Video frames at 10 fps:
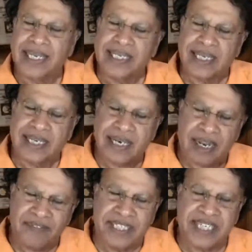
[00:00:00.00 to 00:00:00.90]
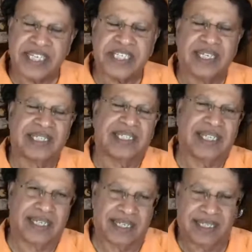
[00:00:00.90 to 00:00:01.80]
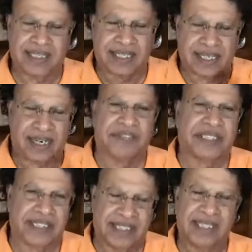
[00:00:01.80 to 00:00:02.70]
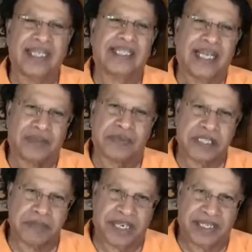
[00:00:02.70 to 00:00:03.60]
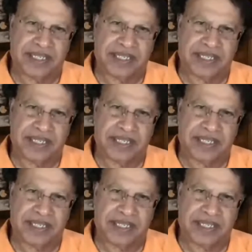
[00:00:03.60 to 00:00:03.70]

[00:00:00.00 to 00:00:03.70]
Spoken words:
in the gravitational theory, the gravity. That was my